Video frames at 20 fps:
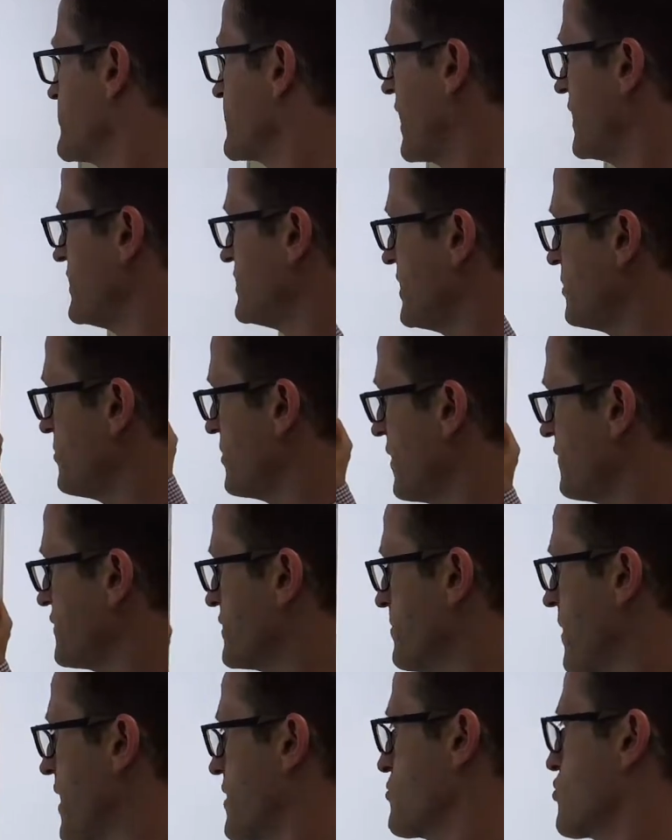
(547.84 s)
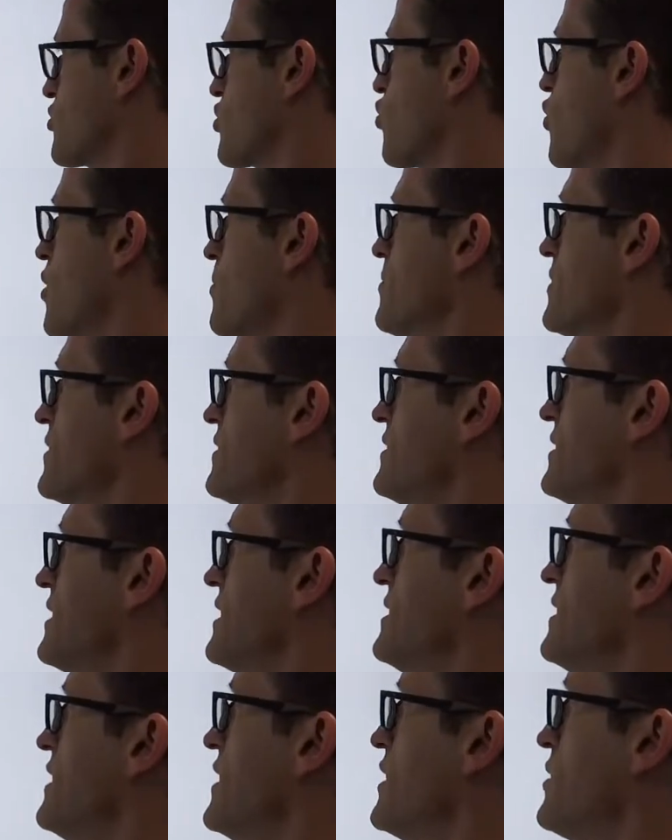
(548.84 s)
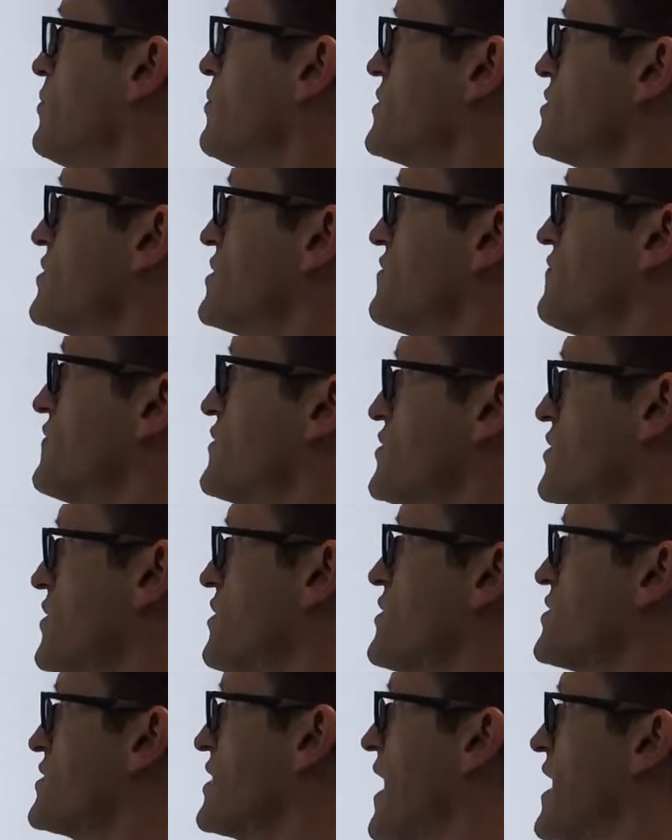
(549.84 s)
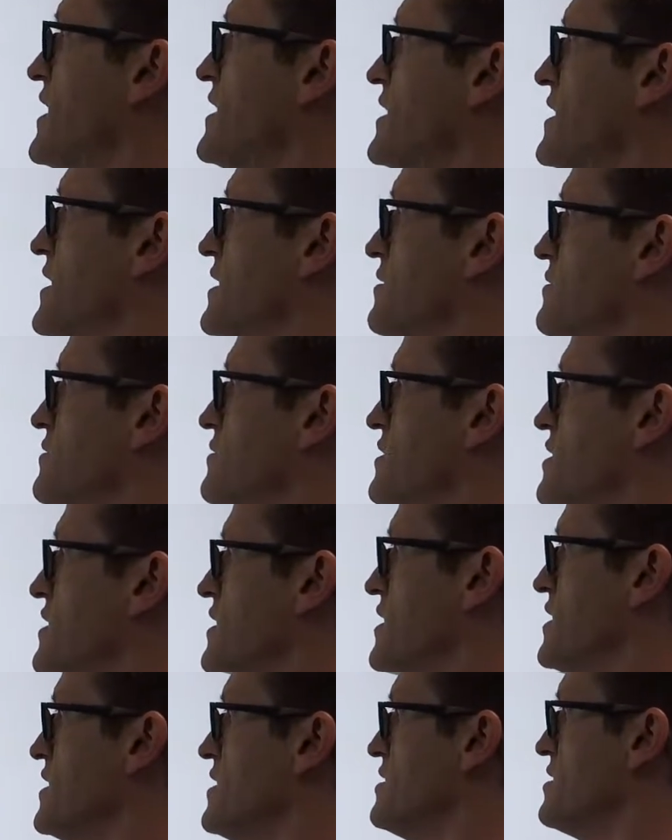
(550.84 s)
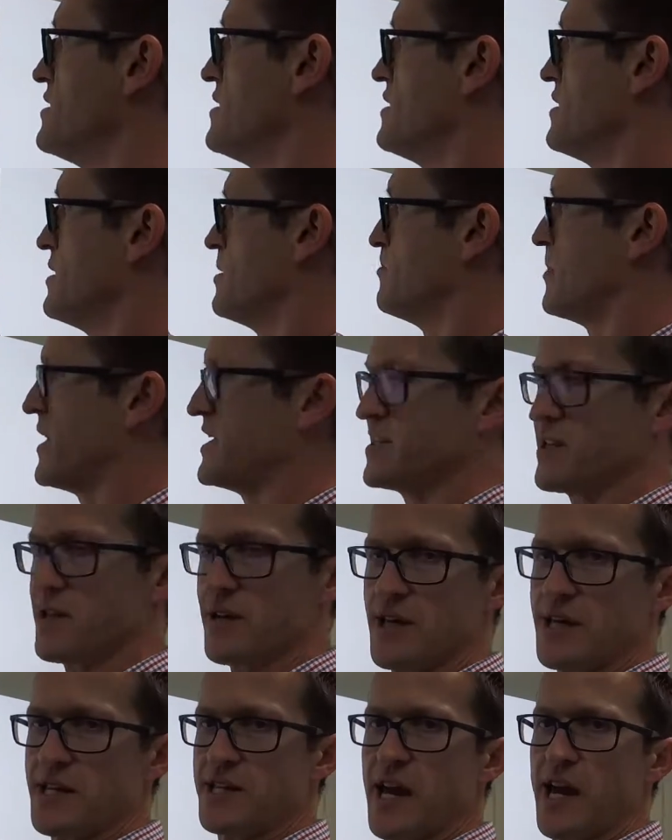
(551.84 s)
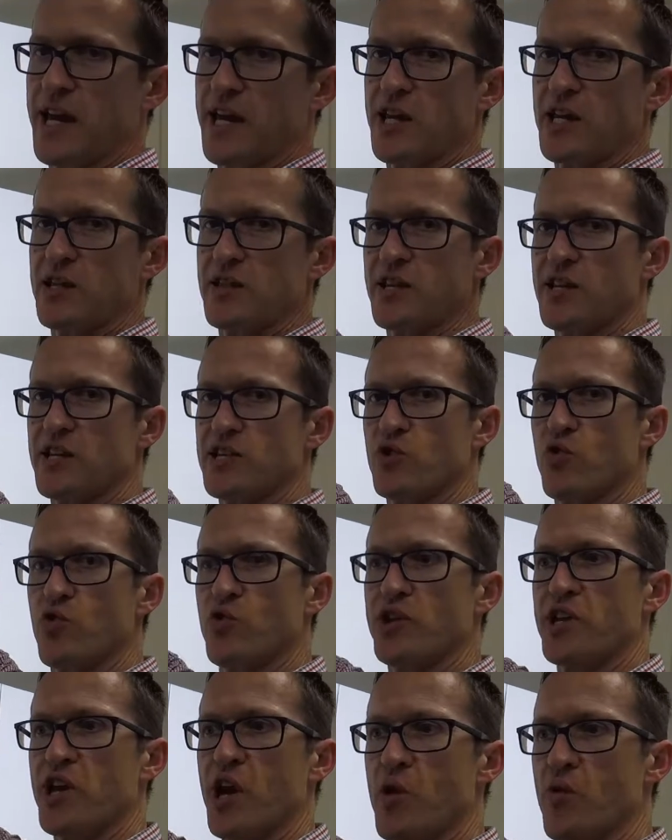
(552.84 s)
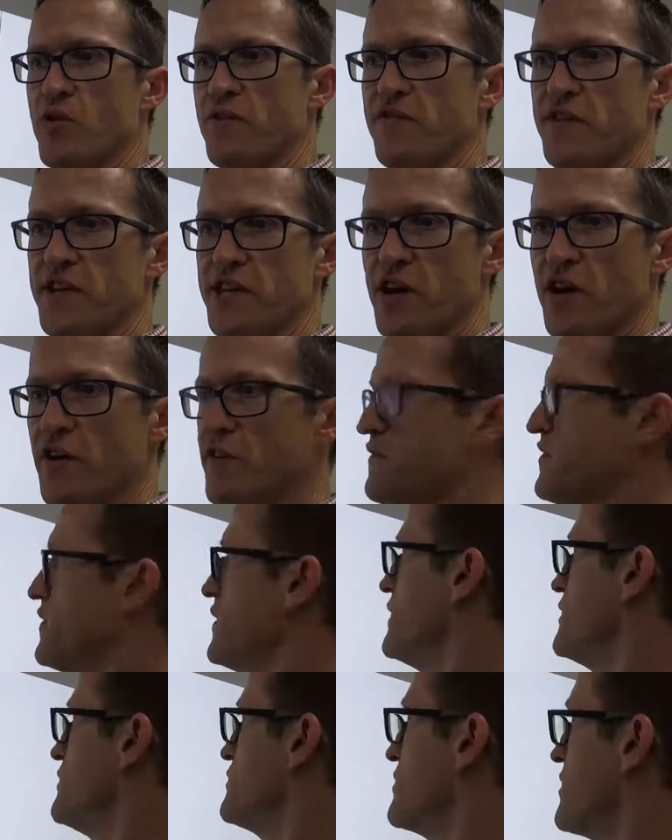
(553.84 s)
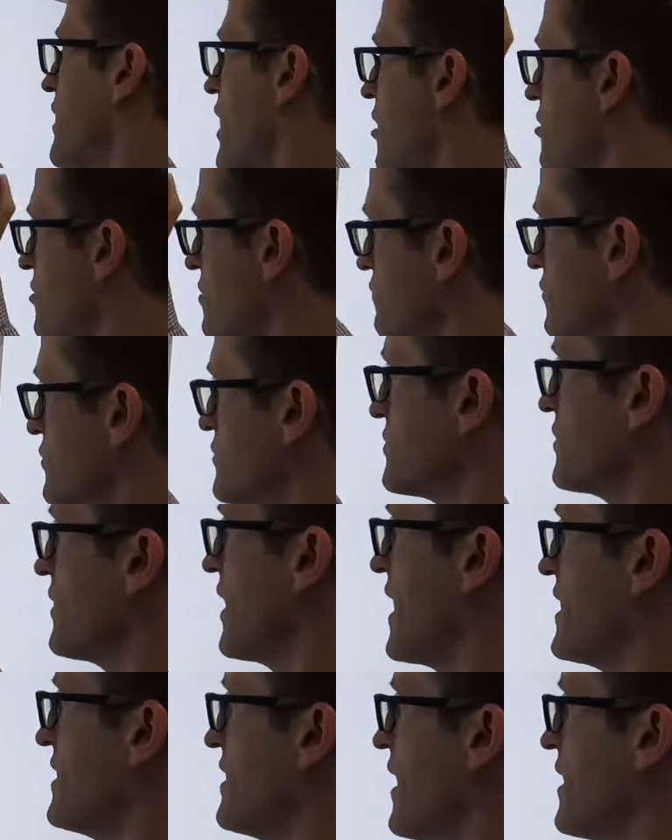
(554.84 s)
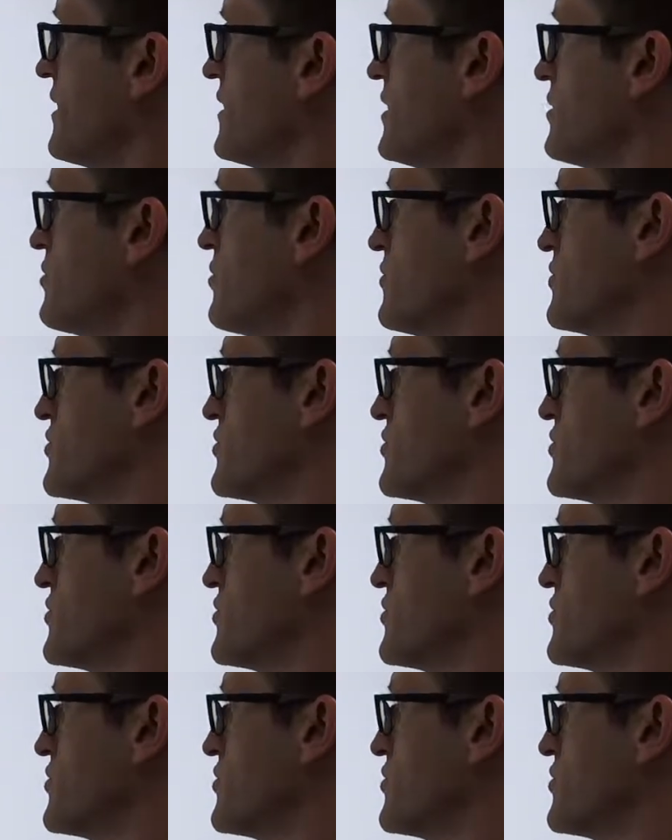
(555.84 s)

case here we have some other equipment in here which is facilitating basically taking these audio and video feeds and however it's laid out here on the